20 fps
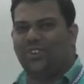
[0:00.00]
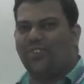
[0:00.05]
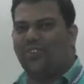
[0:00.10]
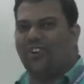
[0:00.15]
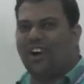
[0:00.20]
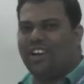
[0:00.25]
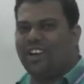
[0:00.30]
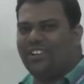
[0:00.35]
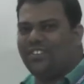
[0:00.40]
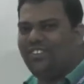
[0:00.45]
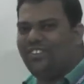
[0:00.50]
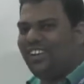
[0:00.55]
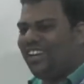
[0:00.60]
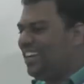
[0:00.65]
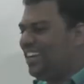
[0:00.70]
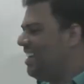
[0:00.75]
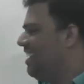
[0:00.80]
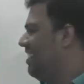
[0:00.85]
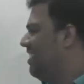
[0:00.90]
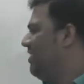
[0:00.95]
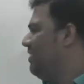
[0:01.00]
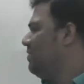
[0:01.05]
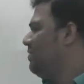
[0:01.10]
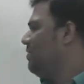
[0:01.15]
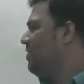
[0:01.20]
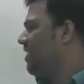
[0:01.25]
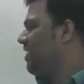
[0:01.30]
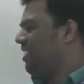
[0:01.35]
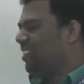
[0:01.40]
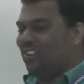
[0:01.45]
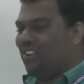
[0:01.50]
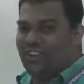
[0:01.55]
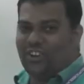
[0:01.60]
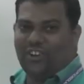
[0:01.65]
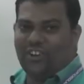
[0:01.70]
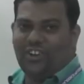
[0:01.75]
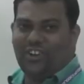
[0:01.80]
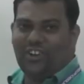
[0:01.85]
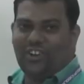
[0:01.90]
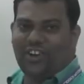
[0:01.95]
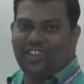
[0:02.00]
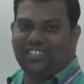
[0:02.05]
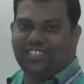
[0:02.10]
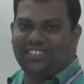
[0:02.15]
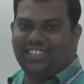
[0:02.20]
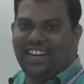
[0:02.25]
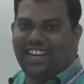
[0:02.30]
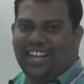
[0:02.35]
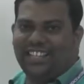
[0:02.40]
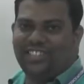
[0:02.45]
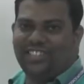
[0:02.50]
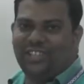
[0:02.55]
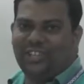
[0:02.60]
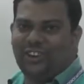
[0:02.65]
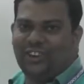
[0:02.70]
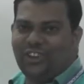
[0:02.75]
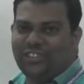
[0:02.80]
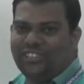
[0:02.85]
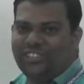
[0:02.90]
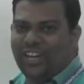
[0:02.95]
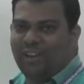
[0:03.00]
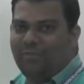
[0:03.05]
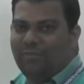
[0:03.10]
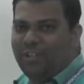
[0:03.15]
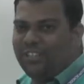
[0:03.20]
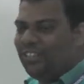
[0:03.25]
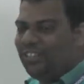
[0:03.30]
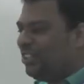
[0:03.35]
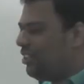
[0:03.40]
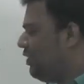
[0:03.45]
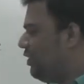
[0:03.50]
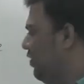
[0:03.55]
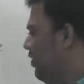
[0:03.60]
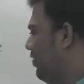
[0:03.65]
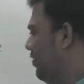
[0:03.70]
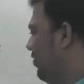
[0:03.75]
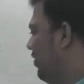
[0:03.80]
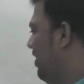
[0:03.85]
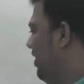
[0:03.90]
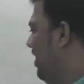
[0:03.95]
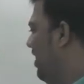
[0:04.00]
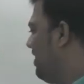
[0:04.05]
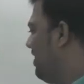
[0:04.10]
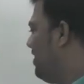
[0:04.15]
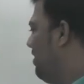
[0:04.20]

what you will get? Oxide, acidic oxide plus H2. So here